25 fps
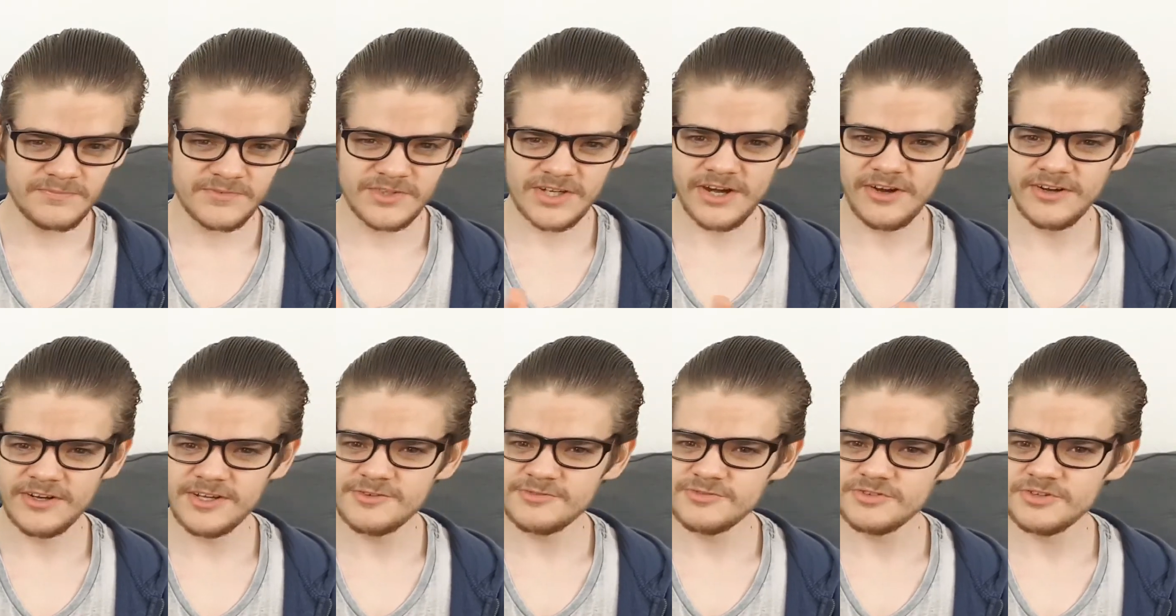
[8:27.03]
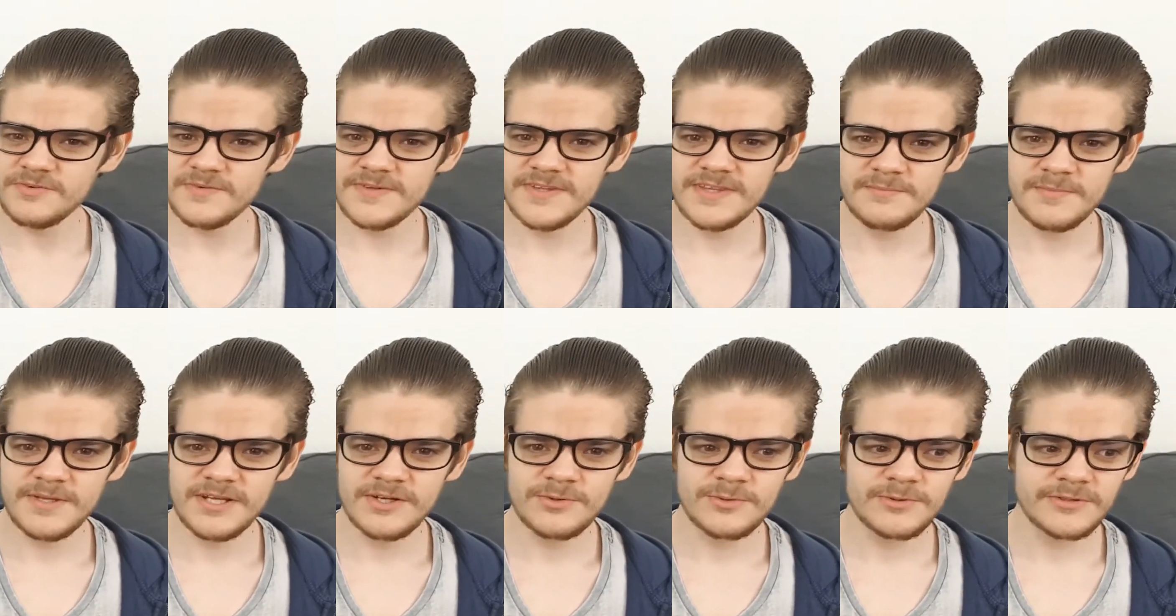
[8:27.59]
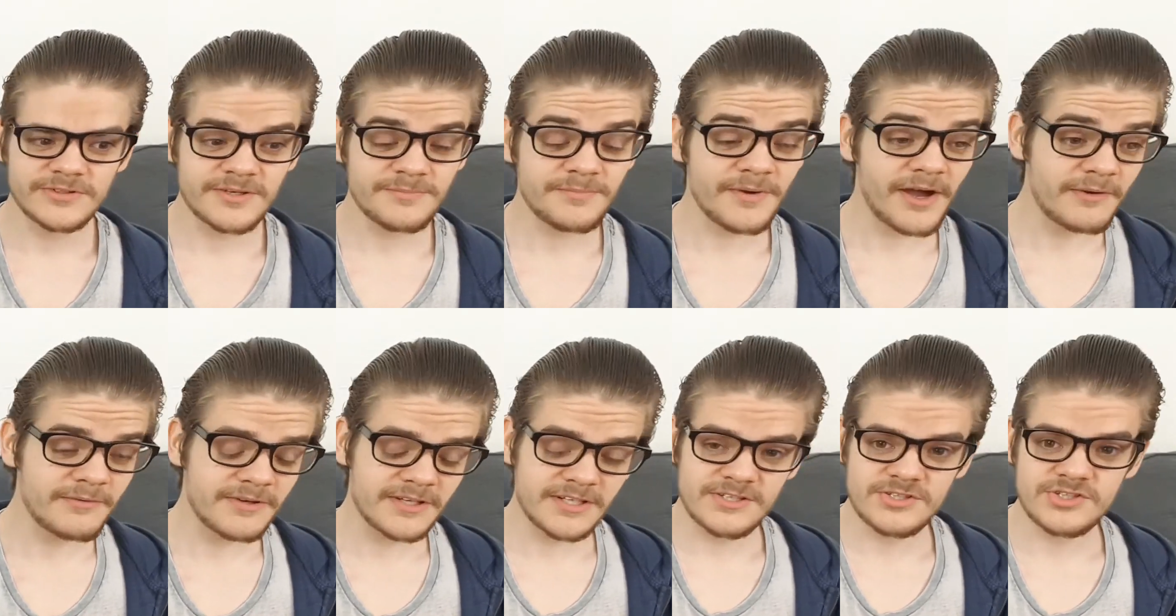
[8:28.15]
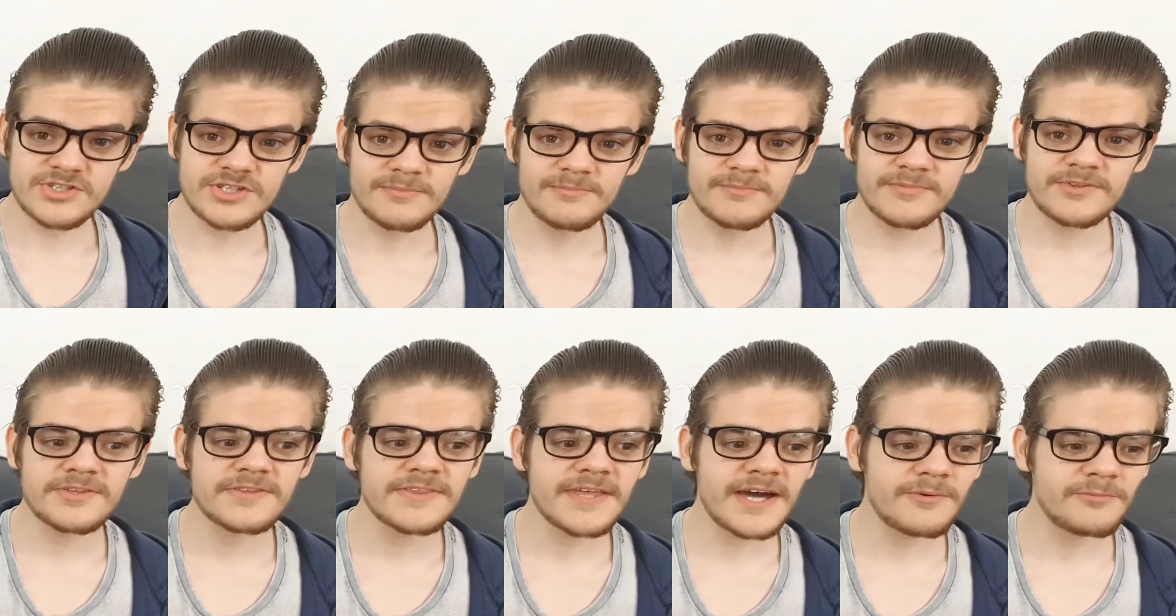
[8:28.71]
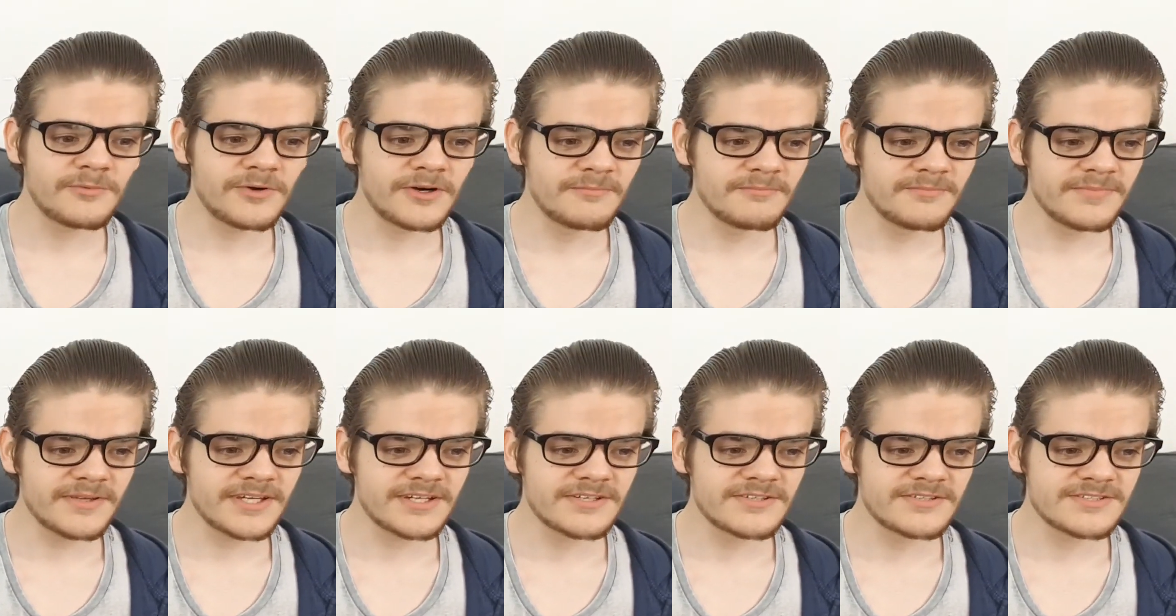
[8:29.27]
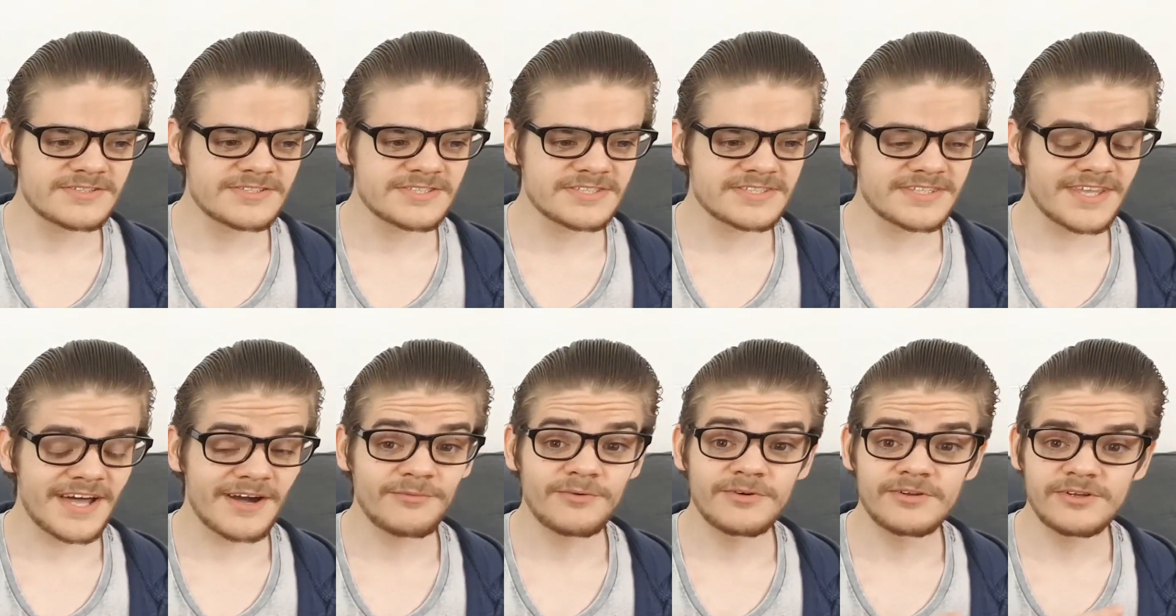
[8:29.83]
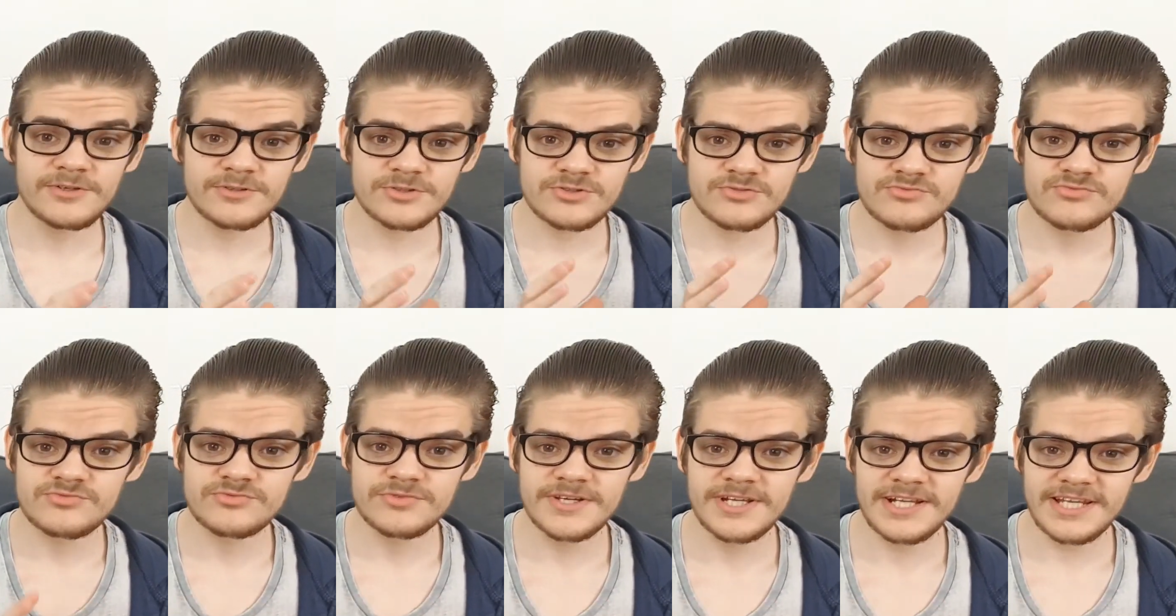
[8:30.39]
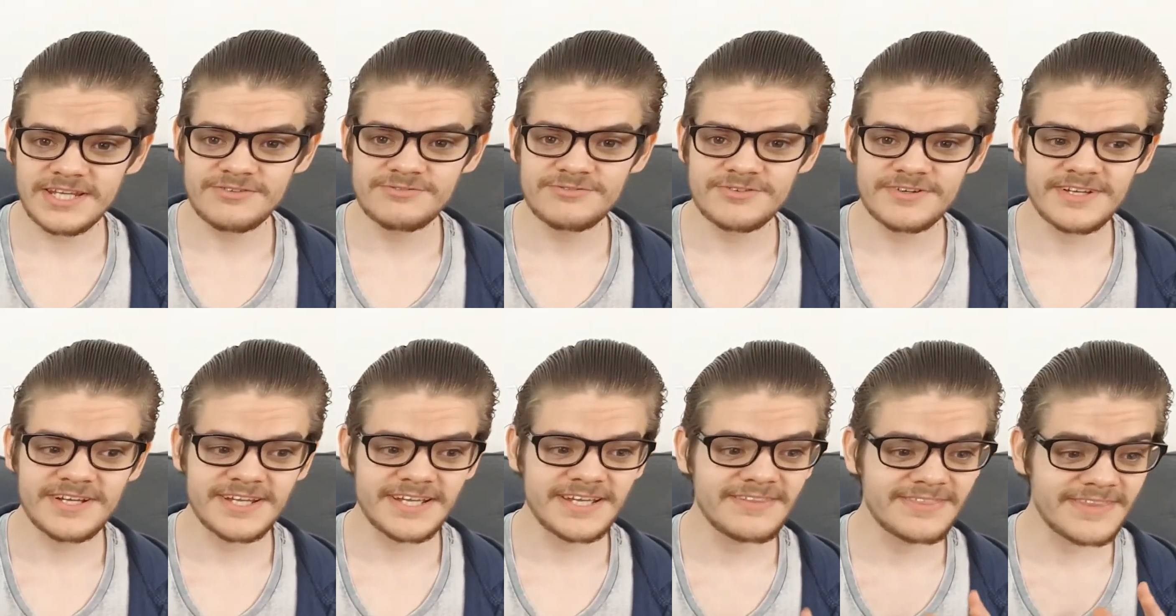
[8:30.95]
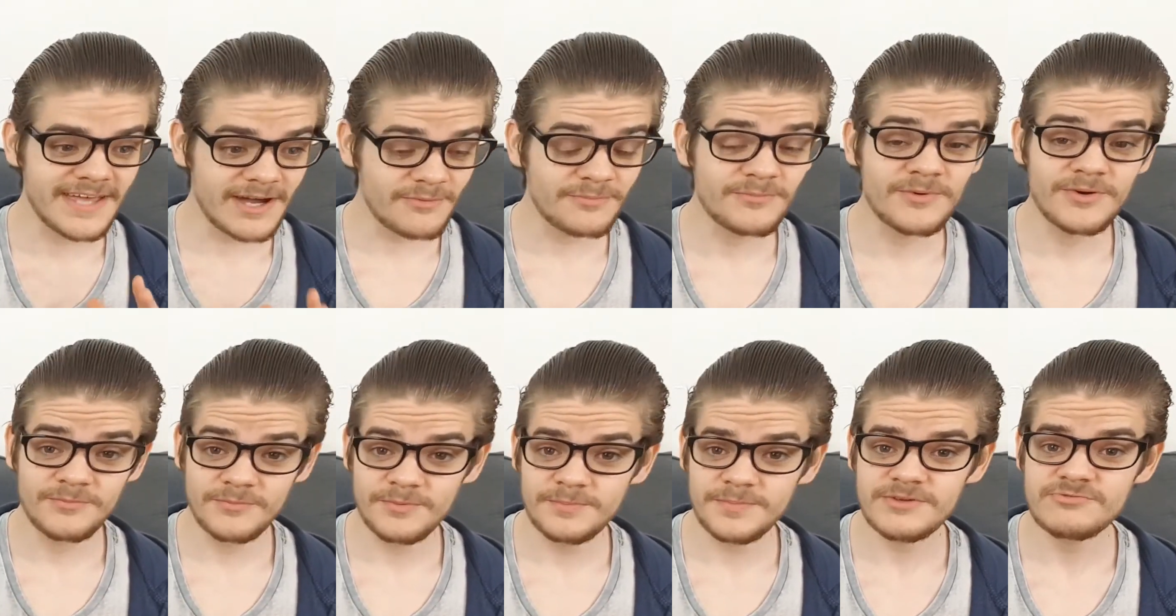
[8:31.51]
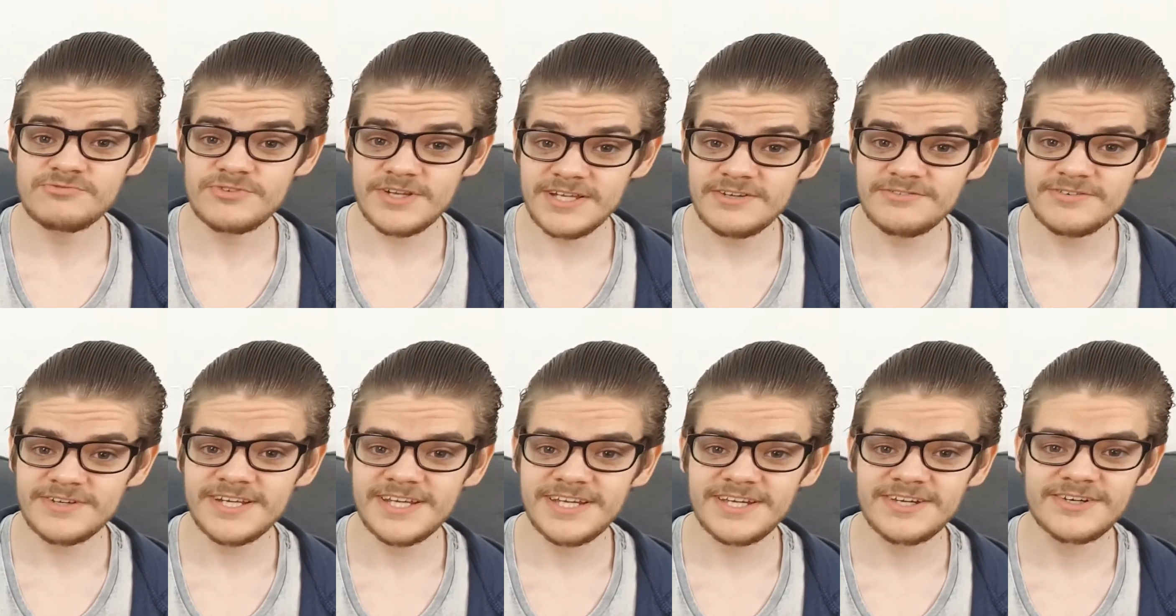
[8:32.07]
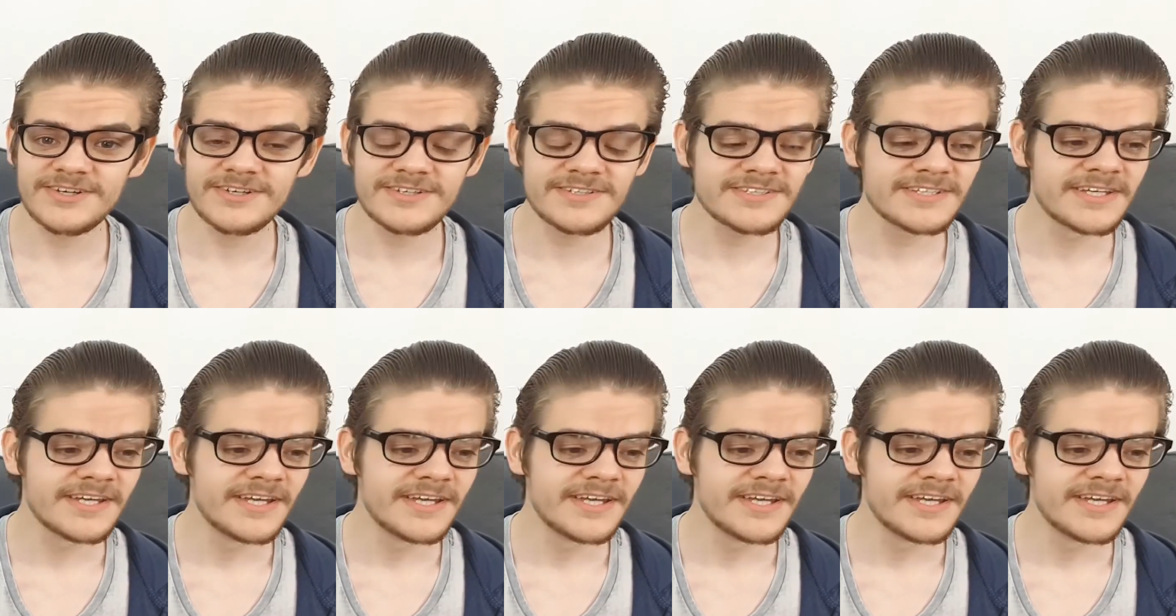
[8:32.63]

kind of doing them in order, but I'm going to jump to that one because that one looks really, really, that one would be really, really good.